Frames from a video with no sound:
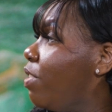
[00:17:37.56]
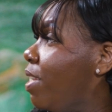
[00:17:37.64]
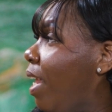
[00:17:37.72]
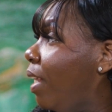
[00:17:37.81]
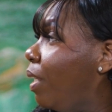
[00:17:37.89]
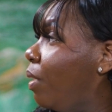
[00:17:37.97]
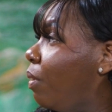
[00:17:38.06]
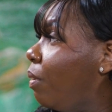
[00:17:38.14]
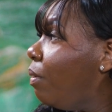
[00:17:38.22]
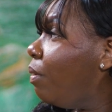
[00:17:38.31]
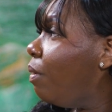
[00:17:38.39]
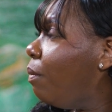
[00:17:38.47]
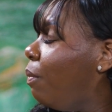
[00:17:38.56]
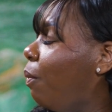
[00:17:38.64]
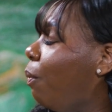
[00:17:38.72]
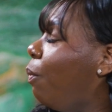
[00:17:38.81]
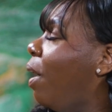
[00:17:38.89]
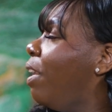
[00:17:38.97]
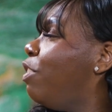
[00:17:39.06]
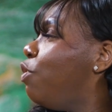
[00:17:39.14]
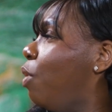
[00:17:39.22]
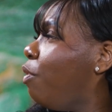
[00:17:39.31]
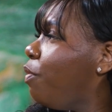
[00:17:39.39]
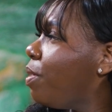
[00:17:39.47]
just that little, but why did
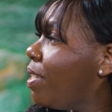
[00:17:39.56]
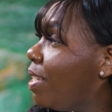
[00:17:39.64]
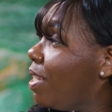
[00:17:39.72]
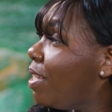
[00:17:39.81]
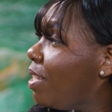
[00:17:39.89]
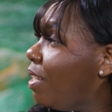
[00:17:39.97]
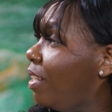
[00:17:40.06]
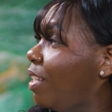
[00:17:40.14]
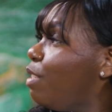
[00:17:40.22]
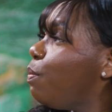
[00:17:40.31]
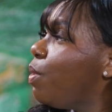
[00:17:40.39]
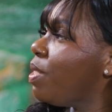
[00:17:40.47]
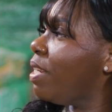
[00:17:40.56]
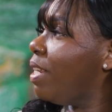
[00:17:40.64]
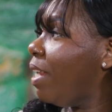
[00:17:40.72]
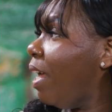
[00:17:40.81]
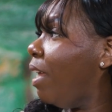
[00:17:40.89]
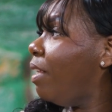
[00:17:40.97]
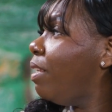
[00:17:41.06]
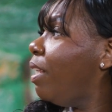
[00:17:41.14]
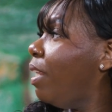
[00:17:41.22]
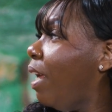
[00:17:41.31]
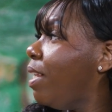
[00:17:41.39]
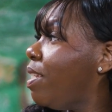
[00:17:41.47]
you offer it to this person and
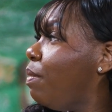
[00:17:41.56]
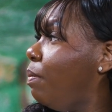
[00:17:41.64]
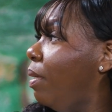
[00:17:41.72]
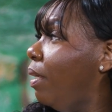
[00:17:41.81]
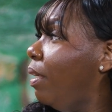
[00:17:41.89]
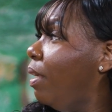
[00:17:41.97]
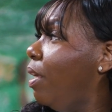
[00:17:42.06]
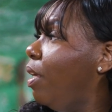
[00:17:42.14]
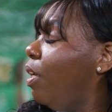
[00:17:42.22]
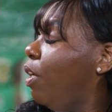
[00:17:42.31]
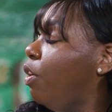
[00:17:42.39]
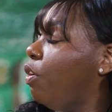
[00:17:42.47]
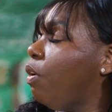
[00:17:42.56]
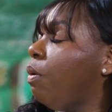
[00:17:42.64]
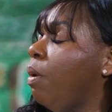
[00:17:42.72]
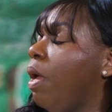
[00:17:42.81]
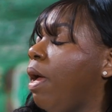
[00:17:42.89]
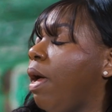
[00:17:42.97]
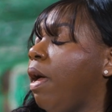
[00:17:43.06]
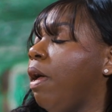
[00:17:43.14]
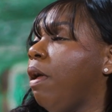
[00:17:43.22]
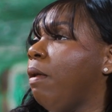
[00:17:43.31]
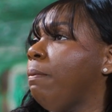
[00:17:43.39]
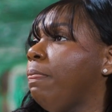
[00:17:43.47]
not to me?
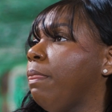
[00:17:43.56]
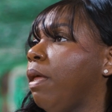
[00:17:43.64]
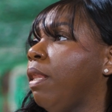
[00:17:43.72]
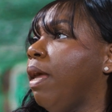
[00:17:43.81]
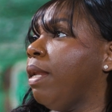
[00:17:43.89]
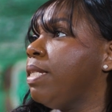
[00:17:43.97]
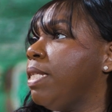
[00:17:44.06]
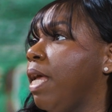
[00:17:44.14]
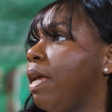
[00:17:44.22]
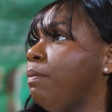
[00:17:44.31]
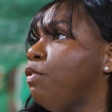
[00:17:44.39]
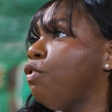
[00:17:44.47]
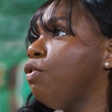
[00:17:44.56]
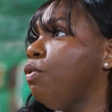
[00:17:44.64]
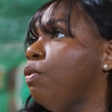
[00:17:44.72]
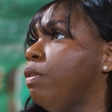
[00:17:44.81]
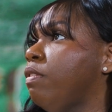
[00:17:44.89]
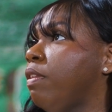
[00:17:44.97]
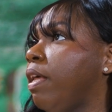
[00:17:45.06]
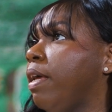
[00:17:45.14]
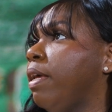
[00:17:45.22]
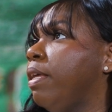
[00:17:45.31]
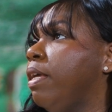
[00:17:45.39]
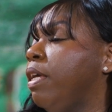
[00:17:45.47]
A lot of times too is
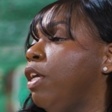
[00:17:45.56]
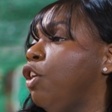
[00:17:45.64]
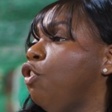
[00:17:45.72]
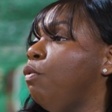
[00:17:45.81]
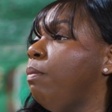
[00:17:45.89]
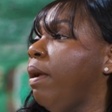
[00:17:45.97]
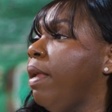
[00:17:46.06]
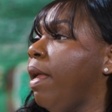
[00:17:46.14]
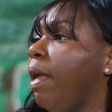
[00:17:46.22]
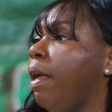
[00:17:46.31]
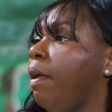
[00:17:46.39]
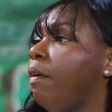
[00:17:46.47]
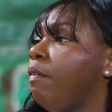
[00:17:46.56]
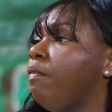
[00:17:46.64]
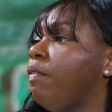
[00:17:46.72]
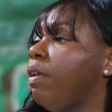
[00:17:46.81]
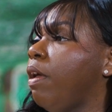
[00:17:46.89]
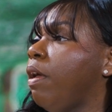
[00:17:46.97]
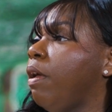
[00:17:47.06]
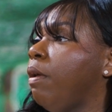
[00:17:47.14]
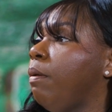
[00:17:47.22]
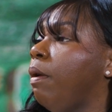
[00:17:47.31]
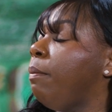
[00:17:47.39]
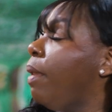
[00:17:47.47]
that you might have
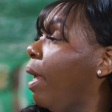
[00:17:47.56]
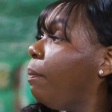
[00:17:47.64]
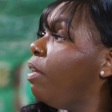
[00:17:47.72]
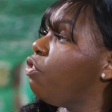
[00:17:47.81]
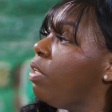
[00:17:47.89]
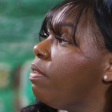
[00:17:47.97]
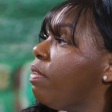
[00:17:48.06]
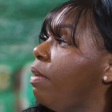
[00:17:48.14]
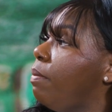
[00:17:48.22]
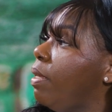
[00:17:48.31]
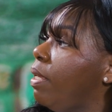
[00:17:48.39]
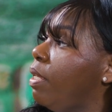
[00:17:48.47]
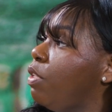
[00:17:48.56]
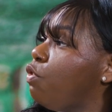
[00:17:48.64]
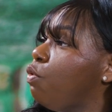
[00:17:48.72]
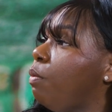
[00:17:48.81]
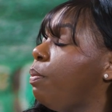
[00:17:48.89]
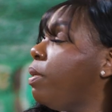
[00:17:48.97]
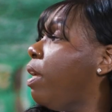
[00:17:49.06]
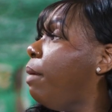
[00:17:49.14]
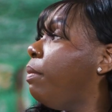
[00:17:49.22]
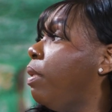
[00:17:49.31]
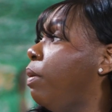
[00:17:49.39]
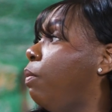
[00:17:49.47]
a Black patient that's coming into a
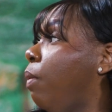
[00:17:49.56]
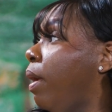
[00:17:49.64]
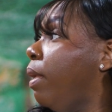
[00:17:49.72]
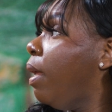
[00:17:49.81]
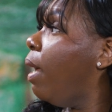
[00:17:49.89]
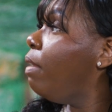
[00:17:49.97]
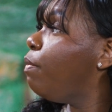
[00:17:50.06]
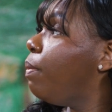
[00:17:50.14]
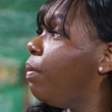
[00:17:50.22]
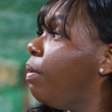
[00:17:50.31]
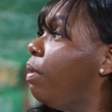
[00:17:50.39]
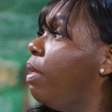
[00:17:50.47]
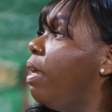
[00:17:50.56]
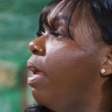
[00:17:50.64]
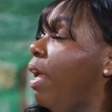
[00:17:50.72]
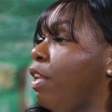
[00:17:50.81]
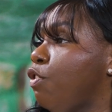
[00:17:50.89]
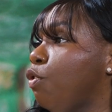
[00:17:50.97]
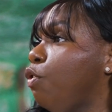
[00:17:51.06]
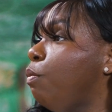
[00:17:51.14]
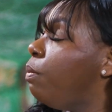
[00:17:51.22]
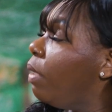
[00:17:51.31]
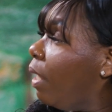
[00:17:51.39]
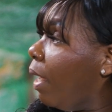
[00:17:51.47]
predominantly white hospital, and so you
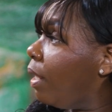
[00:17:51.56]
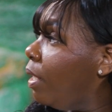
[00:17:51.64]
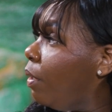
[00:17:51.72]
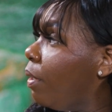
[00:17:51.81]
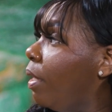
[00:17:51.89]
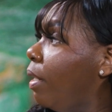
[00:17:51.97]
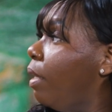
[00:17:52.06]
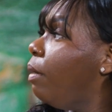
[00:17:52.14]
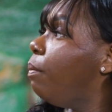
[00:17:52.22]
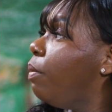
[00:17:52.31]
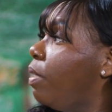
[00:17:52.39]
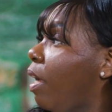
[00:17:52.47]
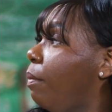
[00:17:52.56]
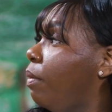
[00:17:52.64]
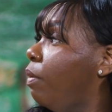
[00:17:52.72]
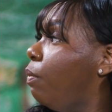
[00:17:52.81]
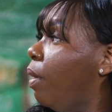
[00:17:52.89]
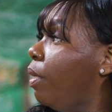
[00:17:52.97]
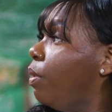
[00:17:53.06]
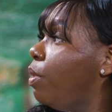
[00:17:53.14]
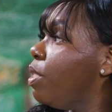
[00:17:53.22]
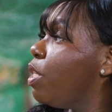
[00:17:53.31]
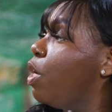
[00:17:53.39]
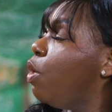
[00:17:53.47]
likely are getting a predominantly white
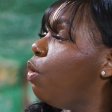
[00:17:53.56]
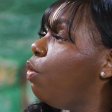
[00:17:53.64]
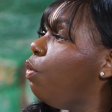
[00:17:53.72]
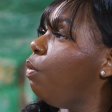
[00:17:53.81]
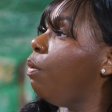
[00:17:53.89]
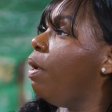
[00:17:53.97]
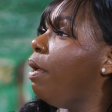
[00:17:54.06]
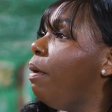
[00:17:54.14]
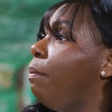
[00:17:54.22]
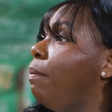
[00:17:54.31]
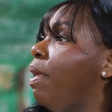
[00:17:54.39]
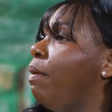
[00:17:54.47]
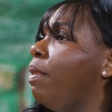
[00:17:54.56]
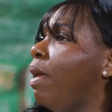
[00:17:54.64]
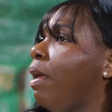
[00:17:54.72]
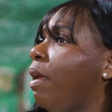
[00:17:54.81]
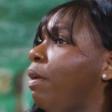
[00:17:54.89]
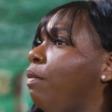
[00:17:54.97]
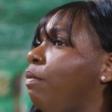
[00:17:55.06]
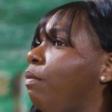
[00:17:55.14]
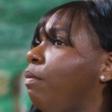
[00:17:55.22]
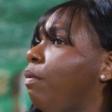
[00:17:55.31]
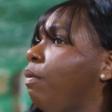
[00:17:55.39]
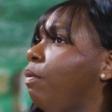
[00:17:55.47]
nurse who may not
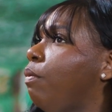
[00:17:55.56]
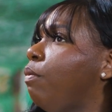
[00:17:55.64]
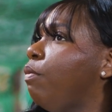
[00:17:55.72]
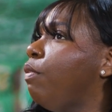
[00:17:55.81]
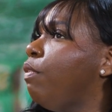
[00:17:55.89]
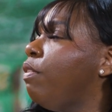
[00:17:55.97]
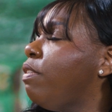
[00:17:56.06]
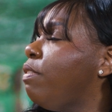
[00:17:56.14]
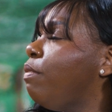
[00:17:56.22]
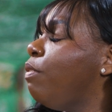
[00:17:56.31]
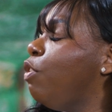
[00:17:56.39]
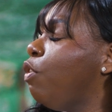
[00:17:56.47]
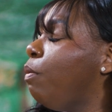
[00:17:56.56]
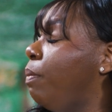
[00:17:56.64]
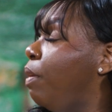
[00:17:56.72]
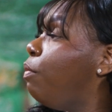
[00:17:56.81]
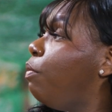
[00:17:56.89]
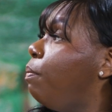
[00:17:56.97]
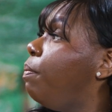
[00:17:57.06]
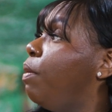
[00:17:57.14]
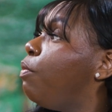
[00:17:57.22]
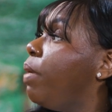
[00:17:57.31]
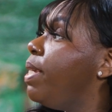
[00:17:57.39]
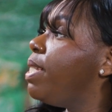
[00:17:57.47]

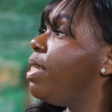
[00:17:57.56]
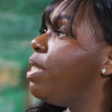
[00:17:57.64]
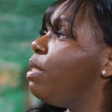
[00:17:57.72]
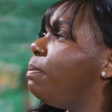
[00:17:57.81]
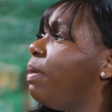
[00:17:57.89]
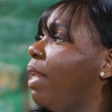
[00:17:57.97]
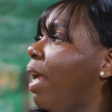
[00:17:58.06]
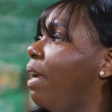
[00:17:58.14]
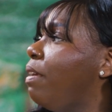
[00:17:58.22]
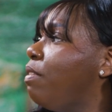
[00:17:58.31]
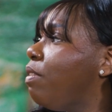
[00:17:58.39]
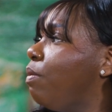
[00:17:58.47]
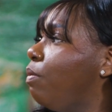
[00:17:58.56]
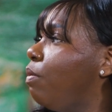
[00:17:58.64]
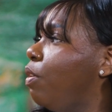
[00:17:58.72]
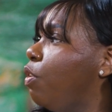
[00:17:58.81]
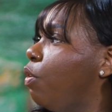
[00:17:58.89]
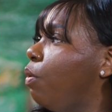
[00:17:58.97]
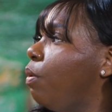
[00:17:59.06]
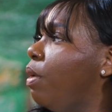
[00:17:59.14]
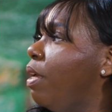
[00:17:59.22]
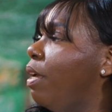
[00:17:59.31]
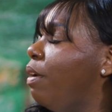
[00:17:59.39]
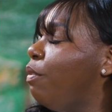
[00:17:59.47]
be racist, but has
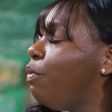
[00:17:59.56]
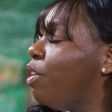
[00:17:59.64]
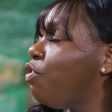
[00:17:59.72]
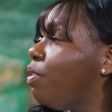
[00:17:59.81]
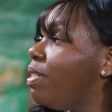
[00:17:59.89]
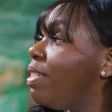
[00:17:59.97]
racial